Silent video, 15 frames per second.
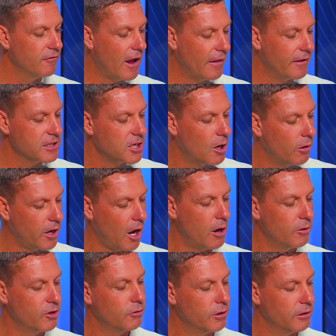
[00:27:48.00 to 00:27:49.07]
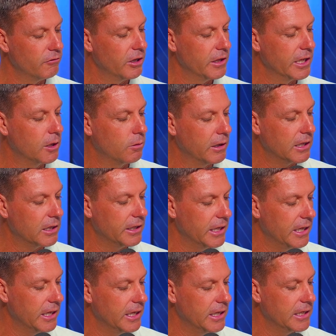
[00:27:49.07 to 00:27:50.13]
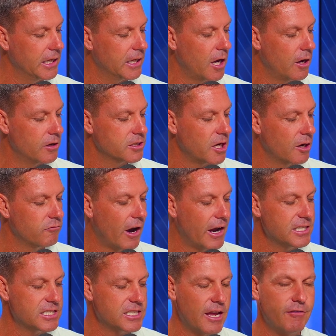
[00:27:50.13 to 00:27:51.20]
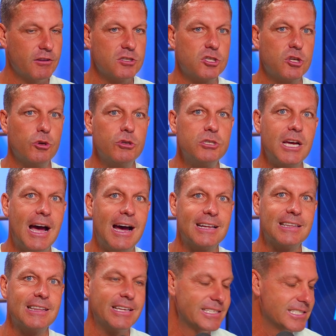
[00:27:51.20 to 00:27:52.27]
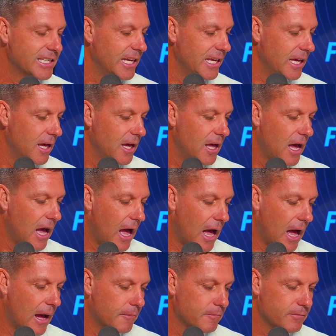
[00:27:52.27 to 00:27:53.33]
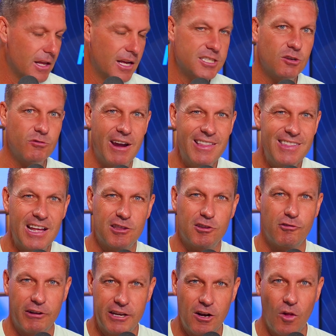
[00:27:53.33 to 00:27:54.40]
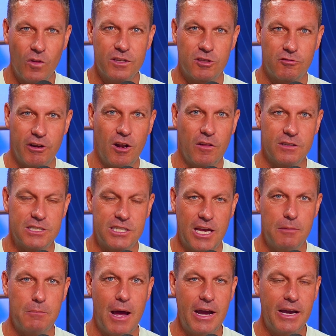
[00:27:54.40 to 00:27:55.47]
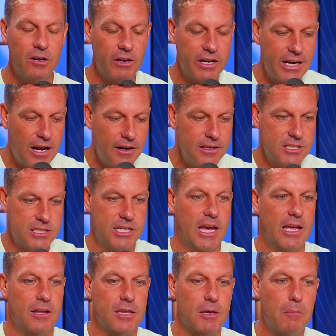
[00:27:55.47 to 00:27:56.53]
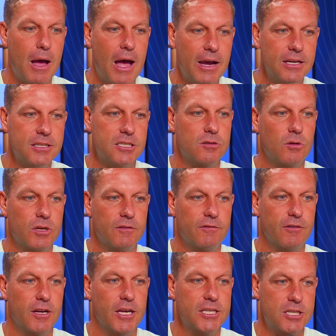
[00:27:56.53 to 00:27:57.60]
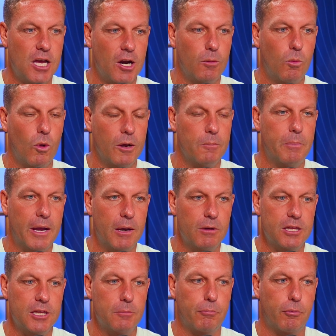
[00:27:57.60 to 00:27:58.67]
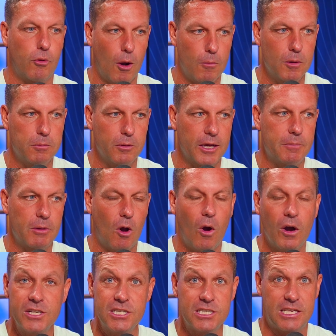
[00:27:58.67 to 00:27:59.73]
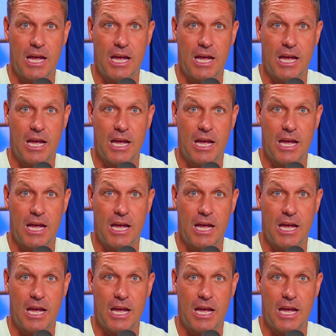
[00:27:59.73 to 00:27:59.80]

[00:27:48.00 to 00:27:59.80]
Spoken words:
Valley, so I'll go through it really quickly here, Nico. So race 7, 2 Darn Lizzie. It's around that $3, $3.10 mark, and I can understand it. The market sort of is going to want to be with it probably, but I just